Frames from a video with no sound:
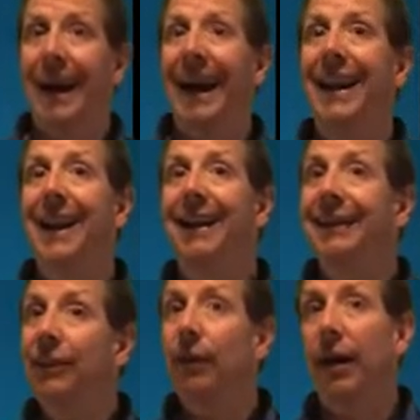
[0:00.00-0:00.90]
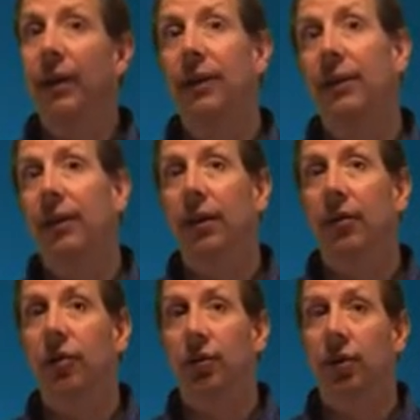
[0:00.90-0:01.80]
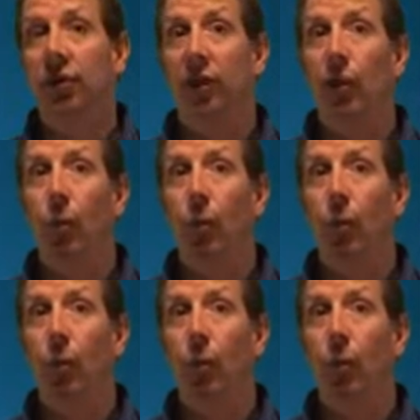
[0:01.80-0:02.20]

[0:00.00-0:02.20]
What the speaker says: An ungrounded conductor, such as a